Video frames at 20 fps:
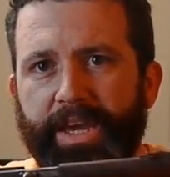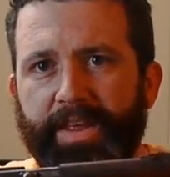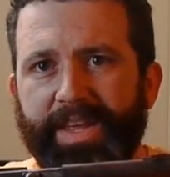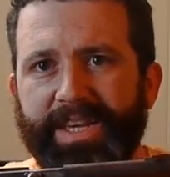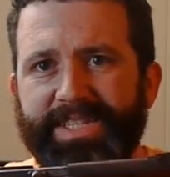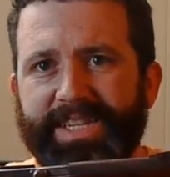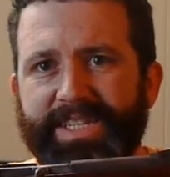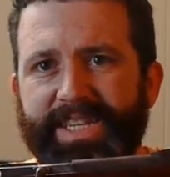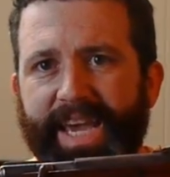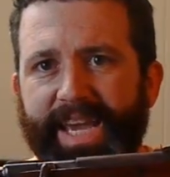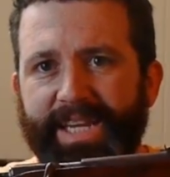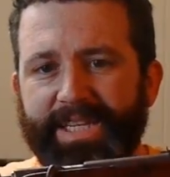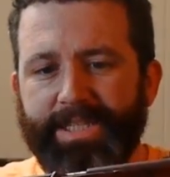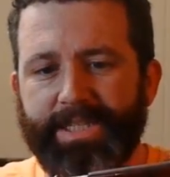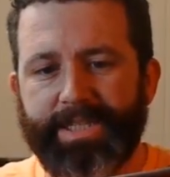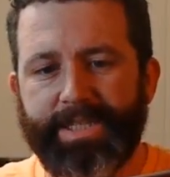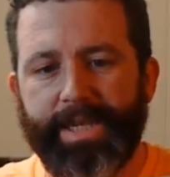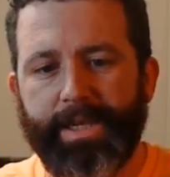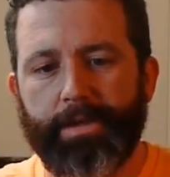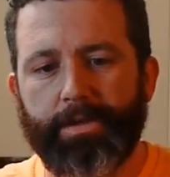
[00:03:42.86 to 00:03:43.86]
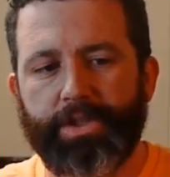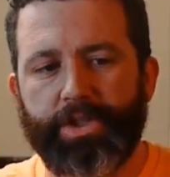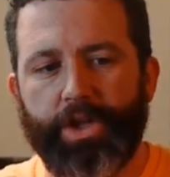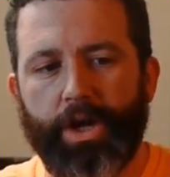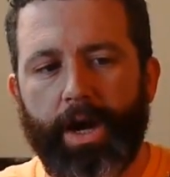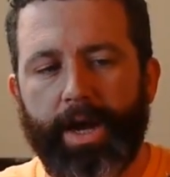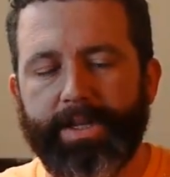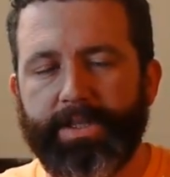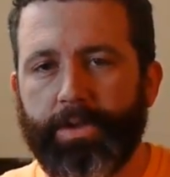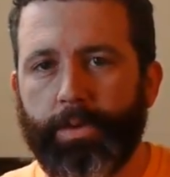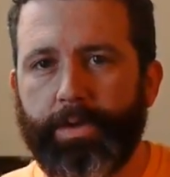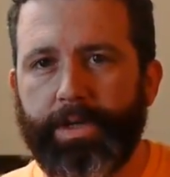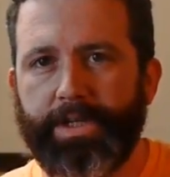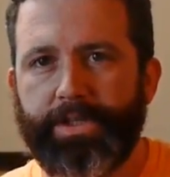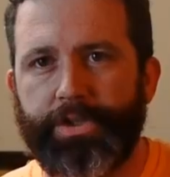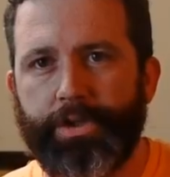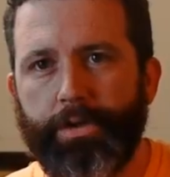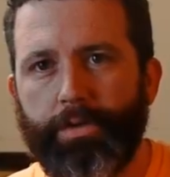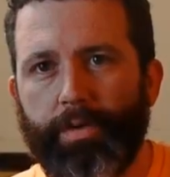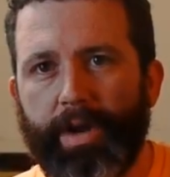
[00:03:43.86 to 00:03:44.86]
This is a single shot
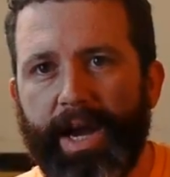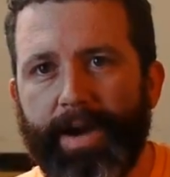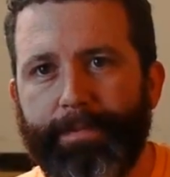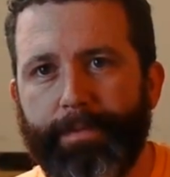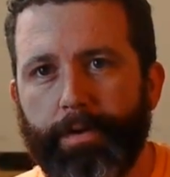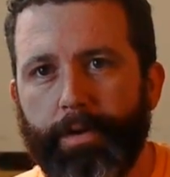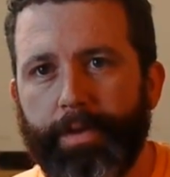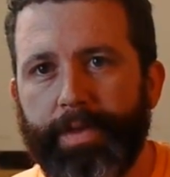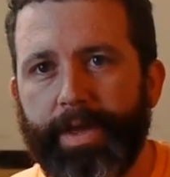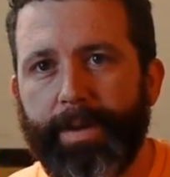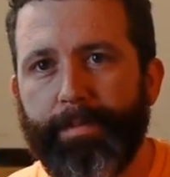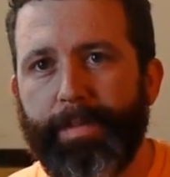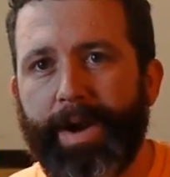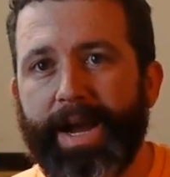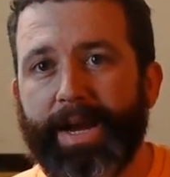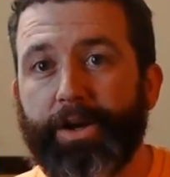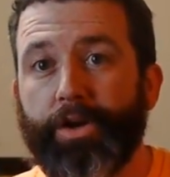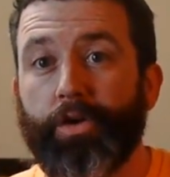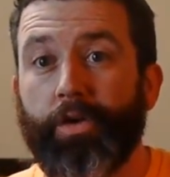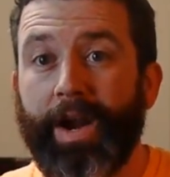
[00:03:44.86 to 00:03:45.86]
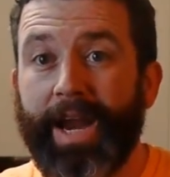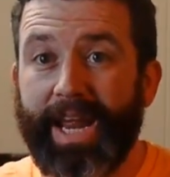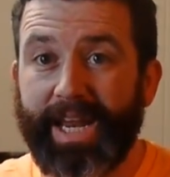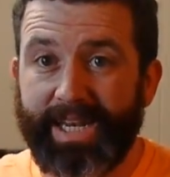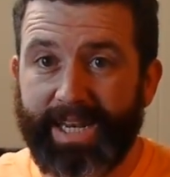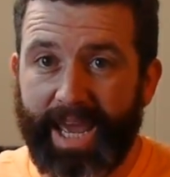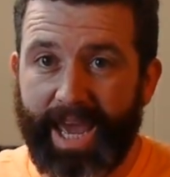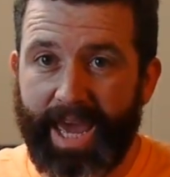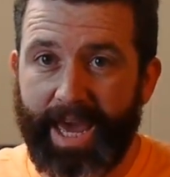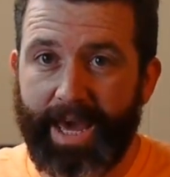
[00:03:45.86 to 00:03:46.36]
22 rifle that my great